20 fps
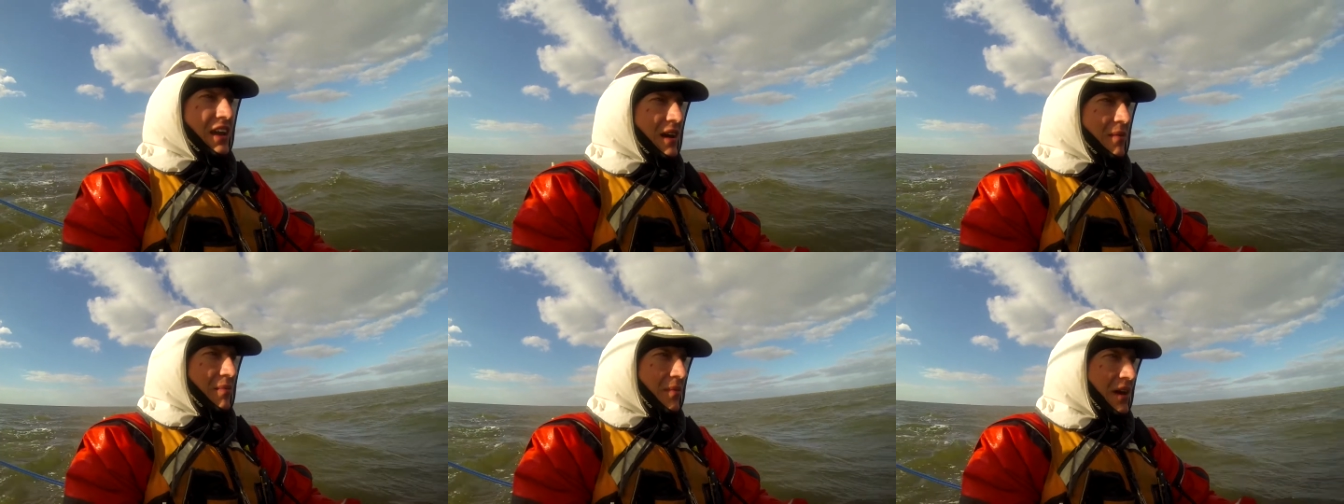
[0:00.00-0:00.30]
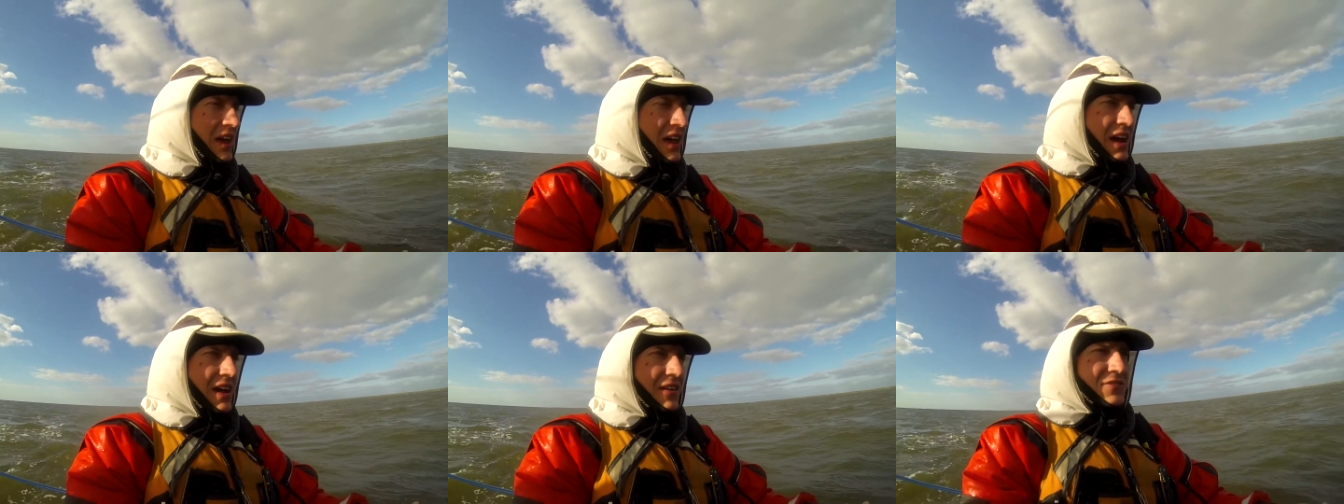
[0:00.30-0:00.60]
I
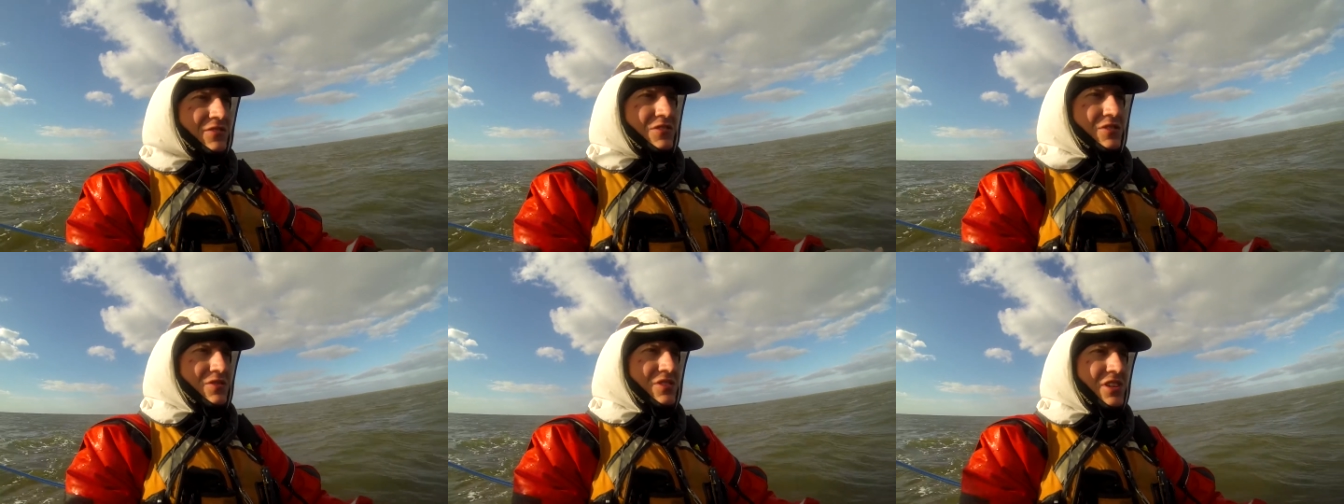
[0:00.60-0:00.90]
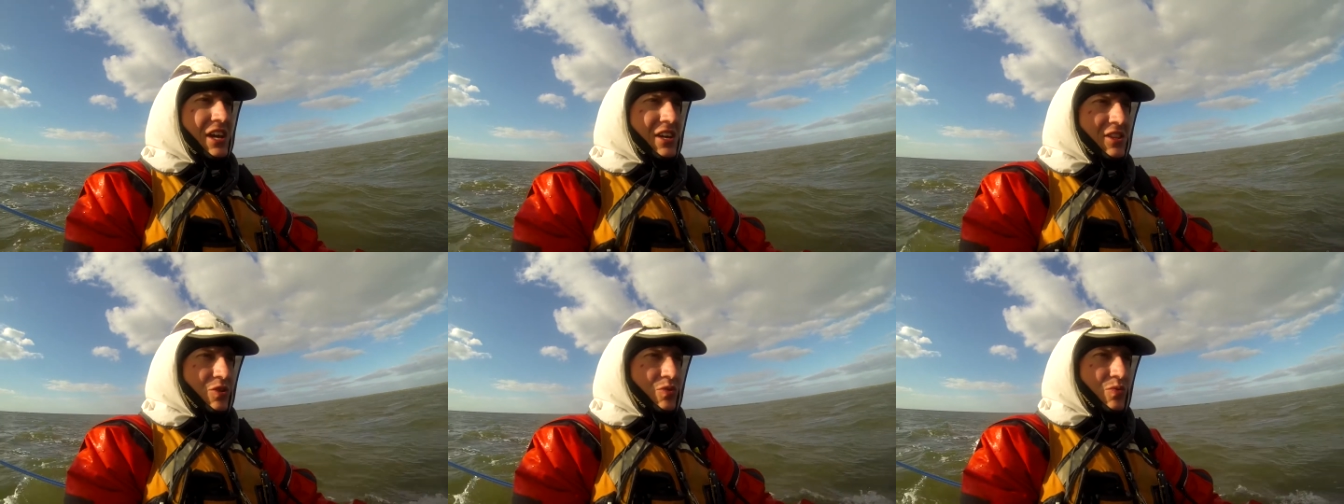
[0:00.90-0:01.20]
might have to
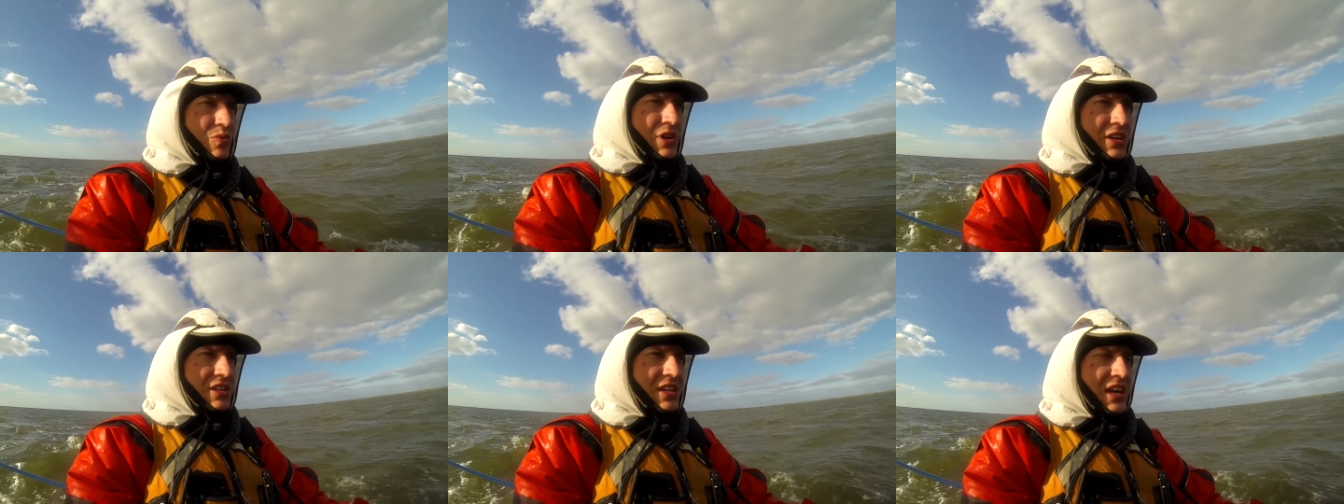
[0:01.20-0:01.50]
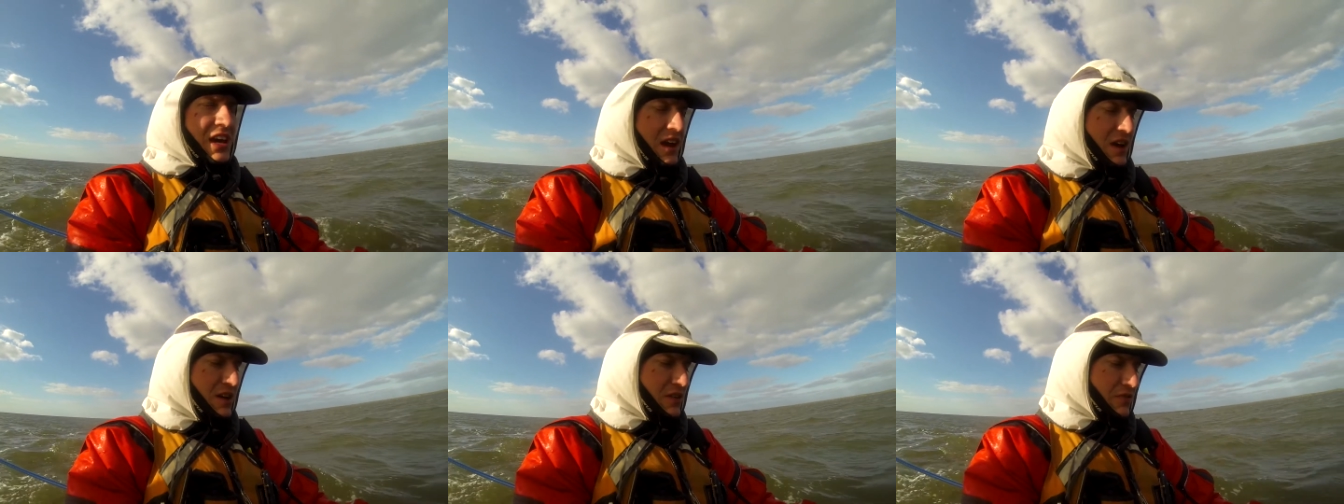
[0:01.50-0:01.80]
take the rig
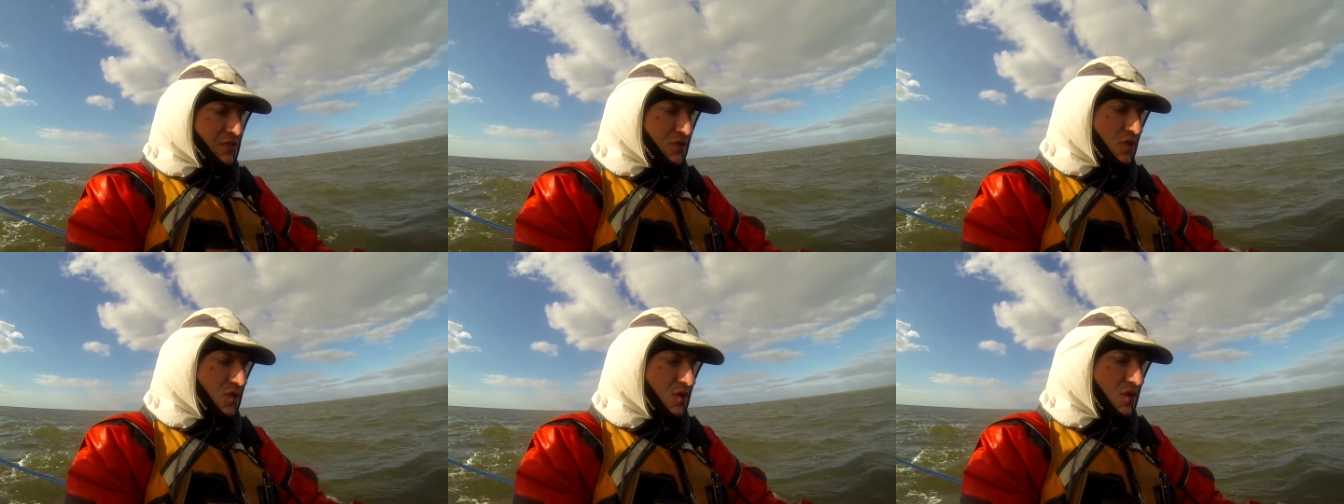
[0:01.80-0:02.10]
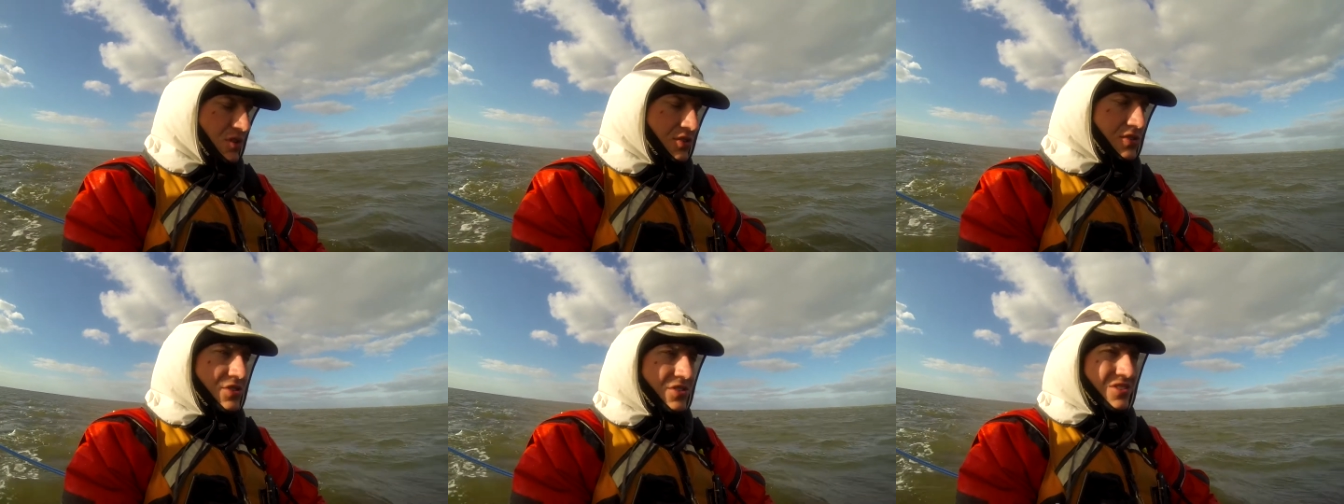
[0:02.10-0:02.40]
down, of
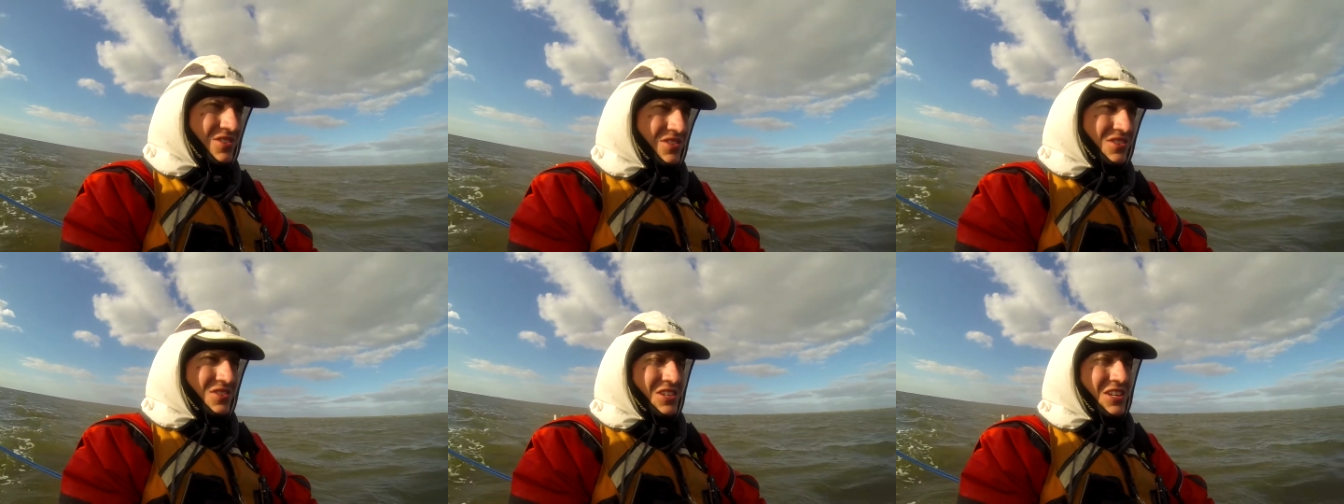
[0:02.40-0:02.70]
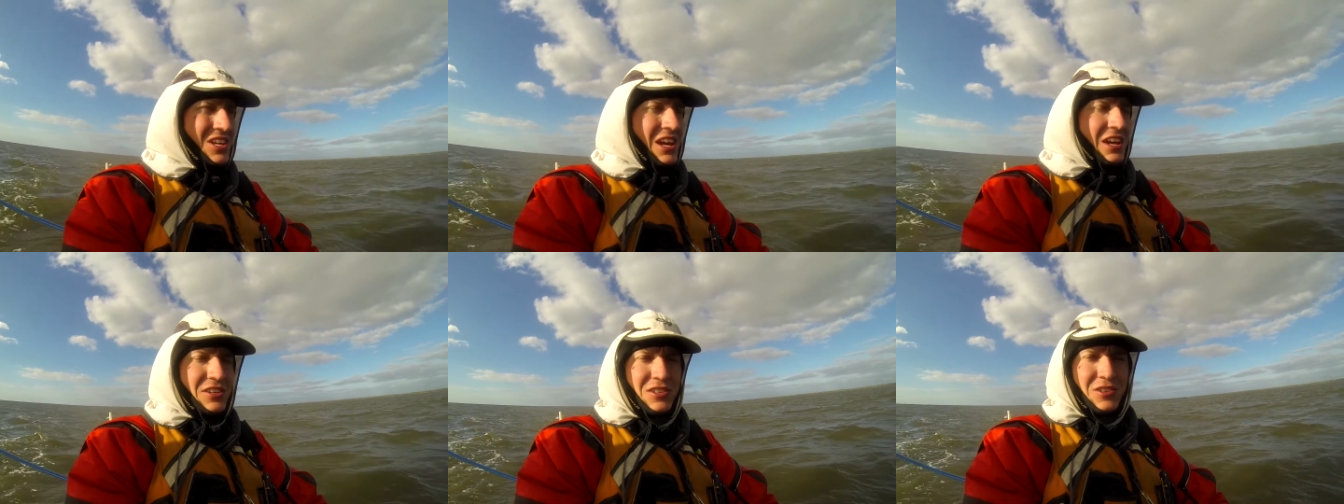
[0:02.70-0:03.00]
course, to
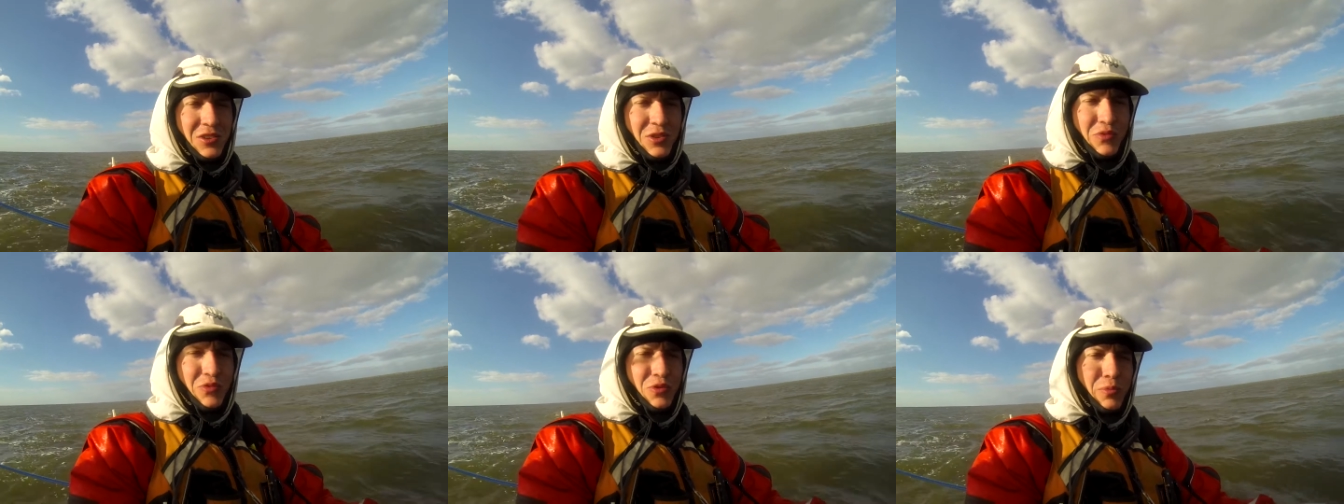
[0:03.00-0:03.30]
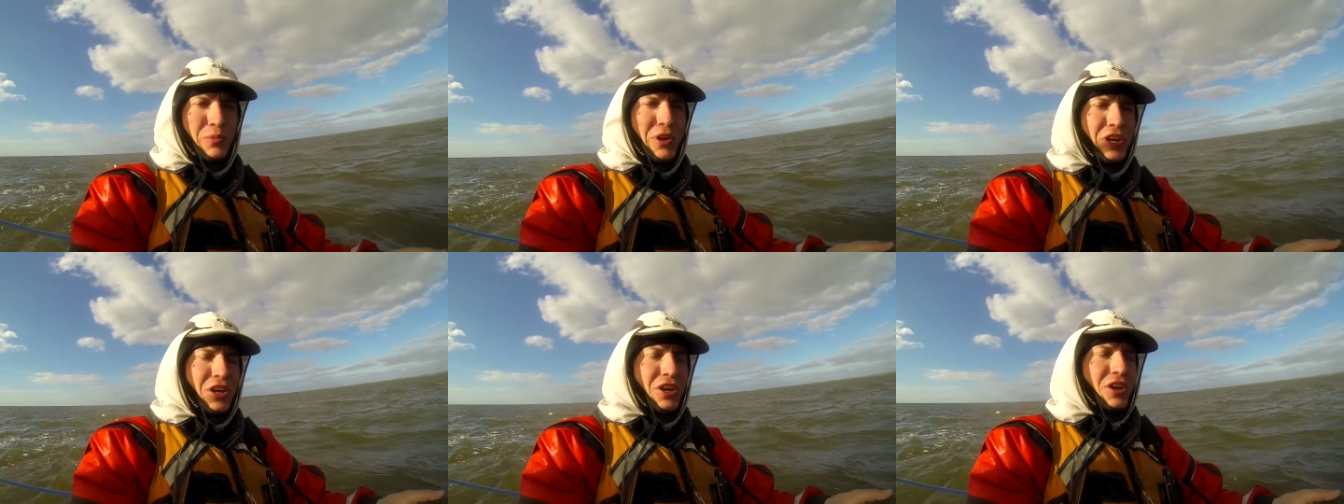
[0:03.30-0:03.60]
get to
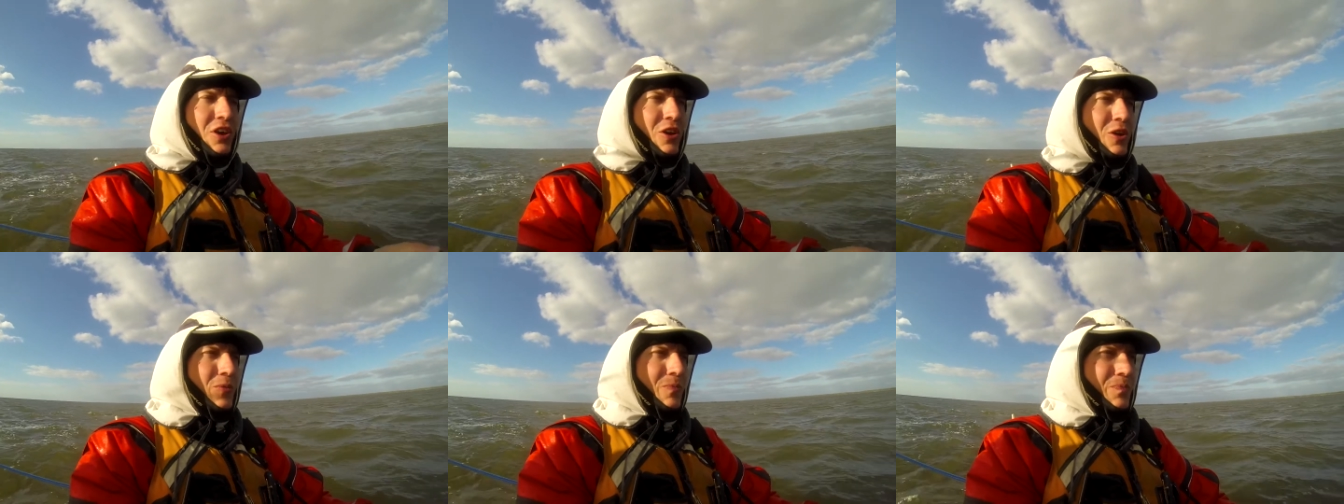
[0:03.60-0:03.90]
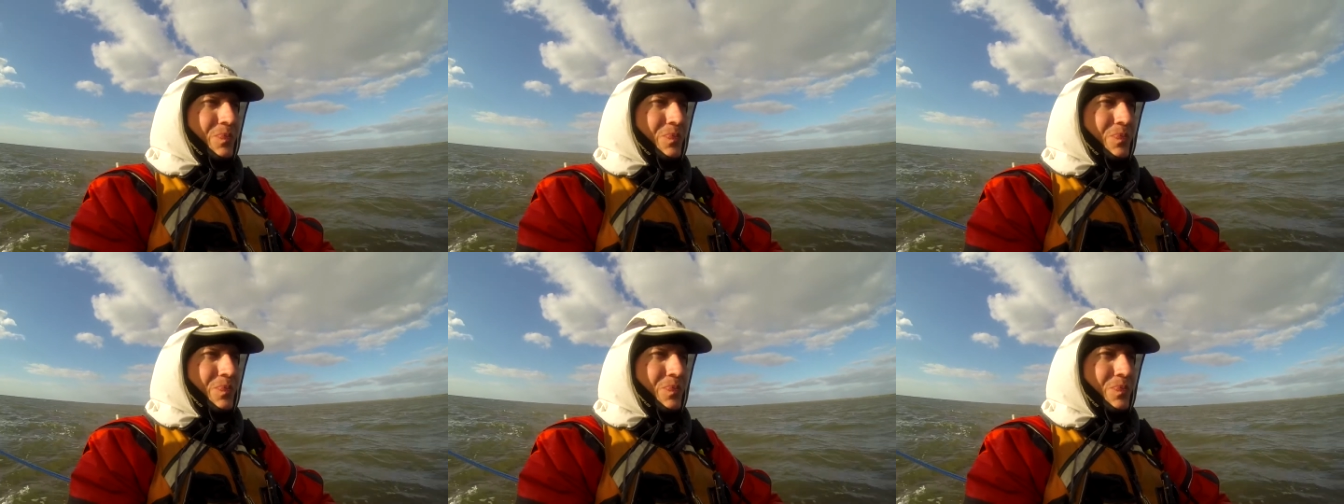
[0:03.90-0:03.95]
Flamingo.